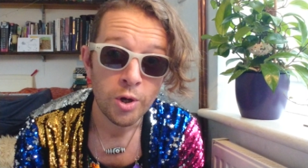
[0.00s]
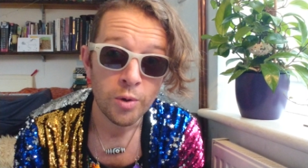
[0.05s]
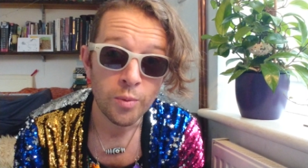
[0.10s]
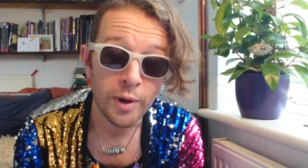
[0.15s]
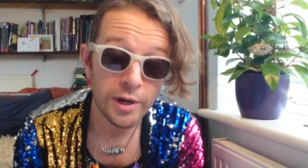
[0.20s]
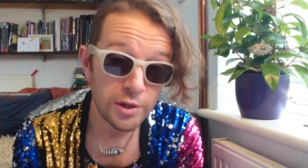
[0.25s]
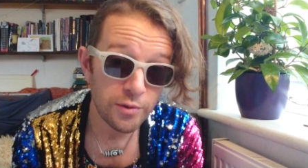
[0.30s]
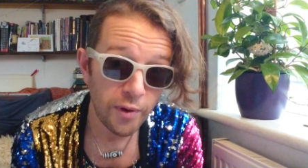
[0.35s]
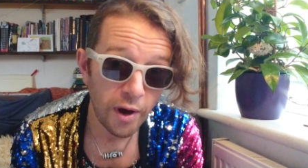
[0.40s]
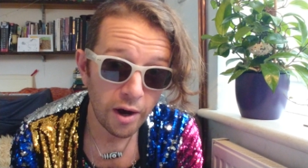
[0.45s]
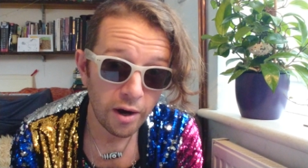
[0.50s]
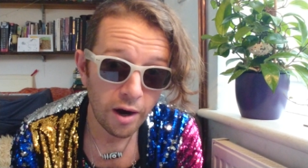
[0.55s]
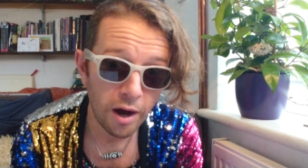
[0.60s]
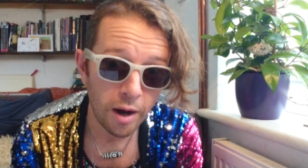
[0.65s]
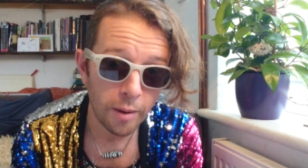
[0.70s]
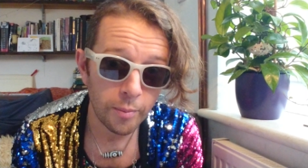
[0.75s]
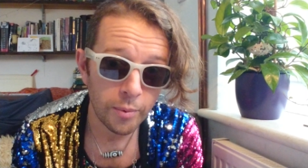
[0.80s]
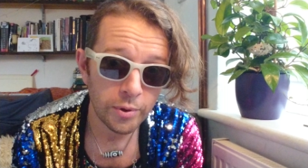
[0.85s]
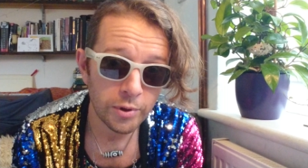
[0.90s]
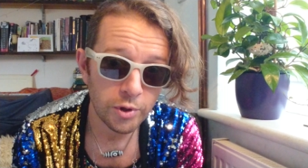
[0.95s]
where you've hung
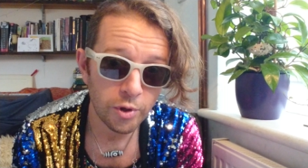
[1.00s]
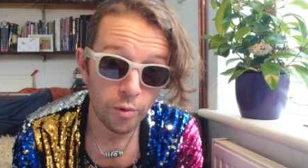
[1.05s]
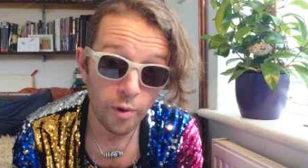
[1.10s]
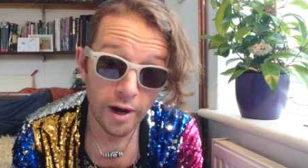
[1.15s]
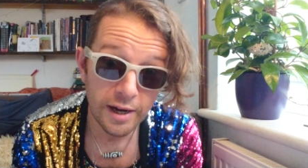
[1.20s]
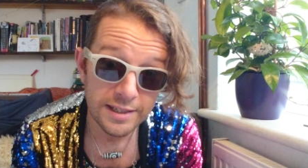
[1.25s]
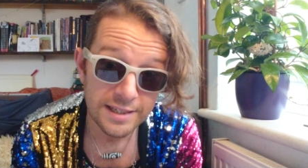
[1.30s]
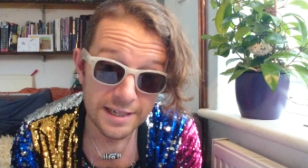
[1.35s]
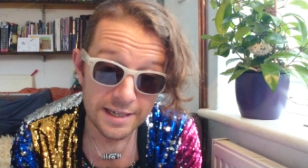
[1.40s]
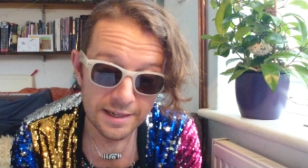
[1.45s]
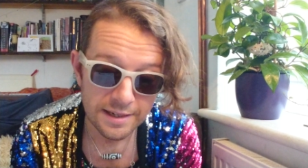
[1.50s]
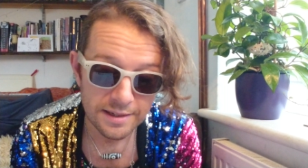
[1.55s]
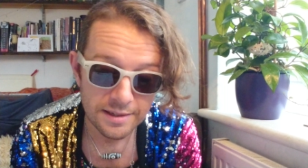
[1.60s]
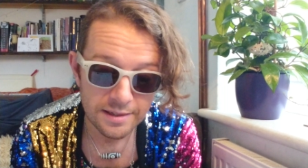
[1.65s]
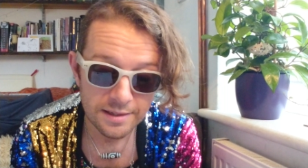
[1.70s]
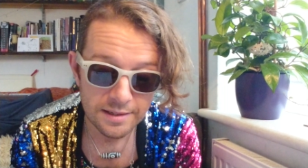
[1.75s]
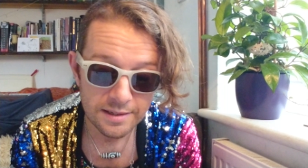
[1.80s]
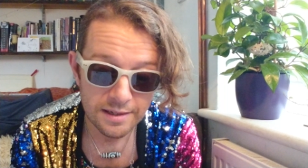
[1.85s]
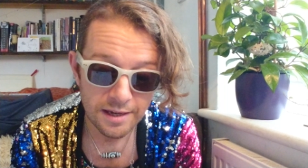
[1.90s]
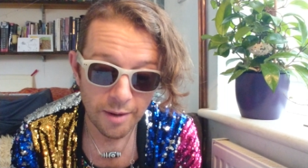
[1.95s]
up your
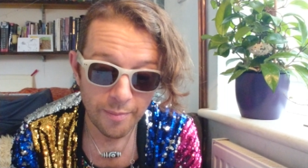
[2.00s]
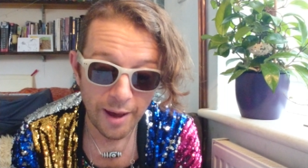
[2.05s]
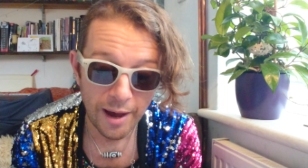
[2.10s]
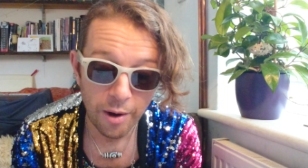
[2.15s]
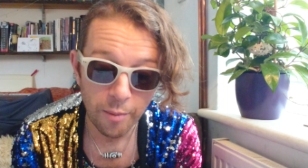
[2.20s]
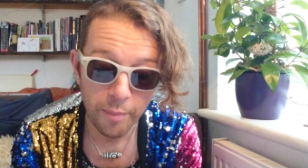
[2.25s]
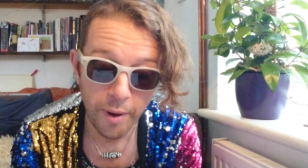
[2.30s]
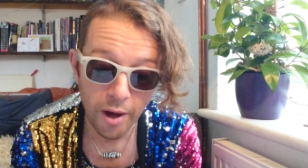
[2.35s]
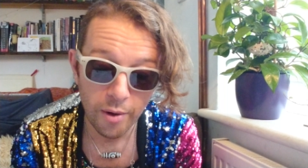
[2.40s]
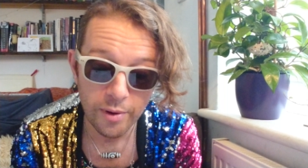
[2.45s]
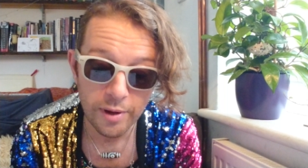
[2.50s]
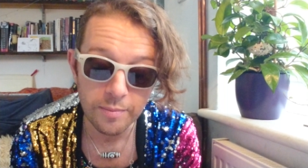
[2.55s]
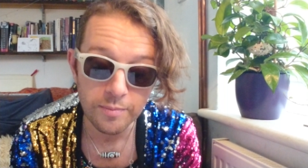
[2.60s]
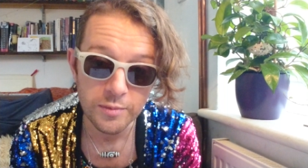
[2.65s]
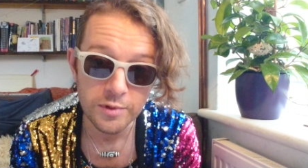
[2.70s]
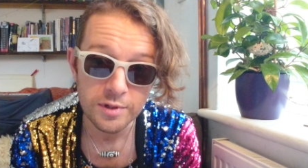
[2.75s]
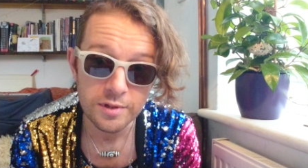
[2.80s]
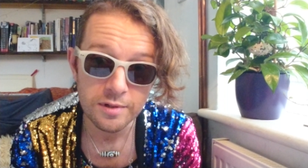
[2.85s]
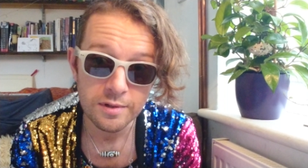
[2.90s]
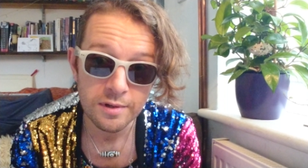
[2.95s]
ideas about
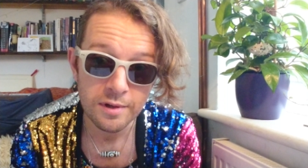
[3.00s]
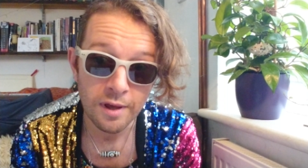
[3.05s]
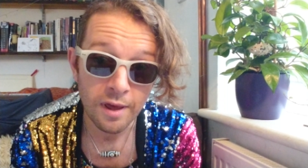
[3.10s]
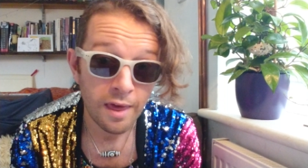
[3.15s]
poems,